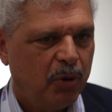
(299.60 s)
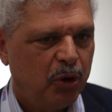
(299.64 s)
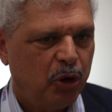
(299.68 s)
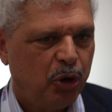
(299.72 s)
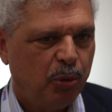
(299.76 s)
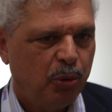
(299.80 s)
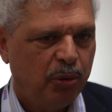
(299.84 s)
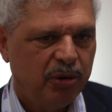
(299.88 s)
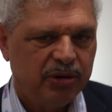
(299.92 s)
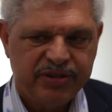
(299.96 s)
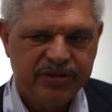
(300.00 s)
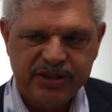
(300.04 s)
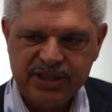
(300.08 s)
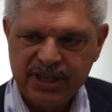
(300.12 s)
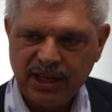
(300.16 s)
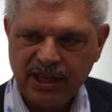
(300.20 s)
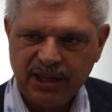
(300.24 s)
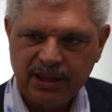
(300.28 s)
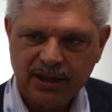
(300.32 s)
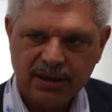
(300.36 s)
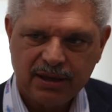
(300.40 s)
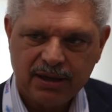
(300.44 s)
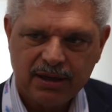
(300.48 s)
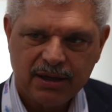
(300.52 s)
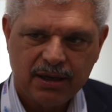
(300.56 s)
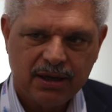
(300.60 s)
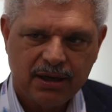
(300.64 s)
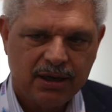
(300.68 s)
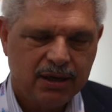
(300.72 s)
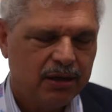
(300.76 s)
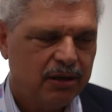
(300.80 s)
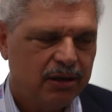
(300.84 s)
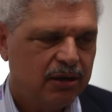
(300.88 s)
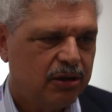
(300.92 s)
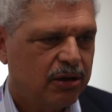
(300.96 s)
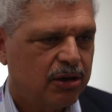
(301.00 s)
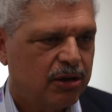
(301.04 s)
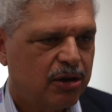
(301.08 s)
you will see that
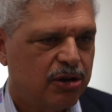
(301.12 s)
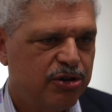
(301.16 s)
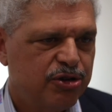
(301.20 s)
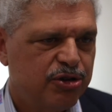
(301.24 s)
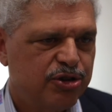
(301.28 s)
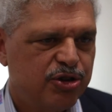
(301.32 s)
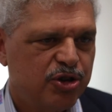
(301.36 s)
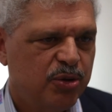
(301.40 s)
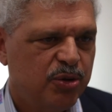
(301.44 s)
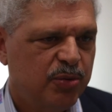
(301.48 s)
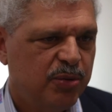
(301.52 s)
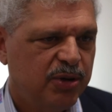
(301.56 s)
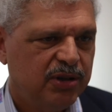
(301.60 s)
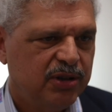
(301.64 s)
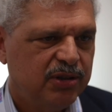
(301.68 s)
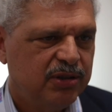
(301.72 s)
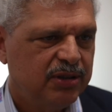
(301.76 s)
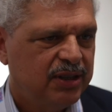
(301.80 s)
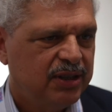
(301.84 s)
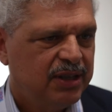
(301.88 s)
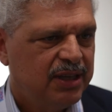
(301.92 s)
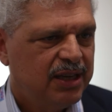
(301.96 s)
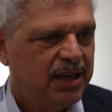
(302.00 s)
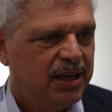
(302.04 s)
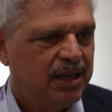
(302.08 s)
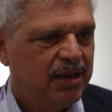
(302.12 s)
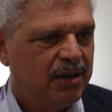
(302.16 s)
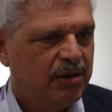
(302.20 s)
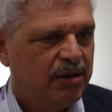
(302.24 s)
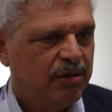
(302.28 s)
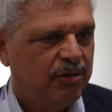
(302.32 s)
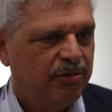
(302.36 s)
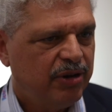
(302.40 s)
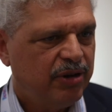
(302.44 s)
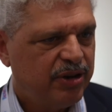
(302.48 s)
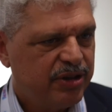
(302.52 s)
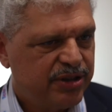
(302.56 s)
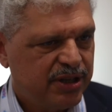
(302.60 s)
the consumer
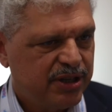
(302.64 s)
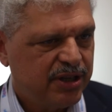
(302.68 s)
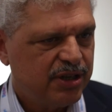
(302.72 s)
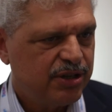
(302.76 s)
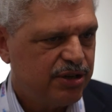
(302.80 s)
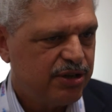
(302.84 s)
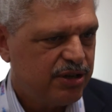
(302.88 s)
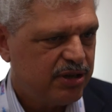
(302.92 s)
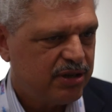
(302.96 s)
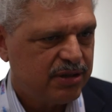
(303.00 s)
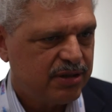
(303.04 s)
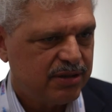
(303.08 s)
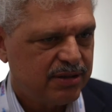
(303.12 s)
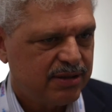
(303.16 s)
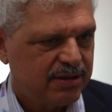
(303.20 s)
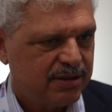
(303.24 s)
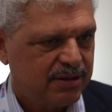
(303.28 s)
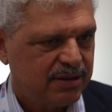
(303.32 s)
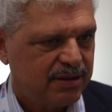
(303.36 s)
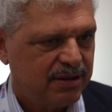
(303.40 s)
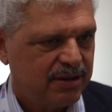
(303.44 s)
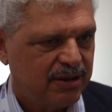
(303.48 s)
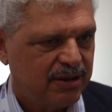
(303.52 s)
researches